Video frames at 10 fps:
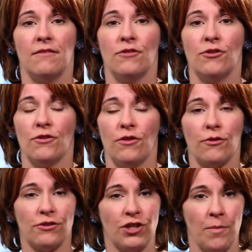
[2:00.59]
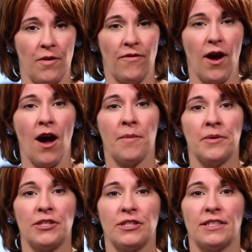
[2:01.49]
your local chamber of
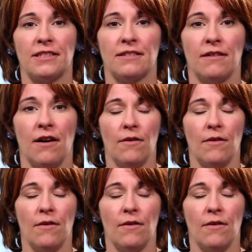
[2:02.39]
commerce,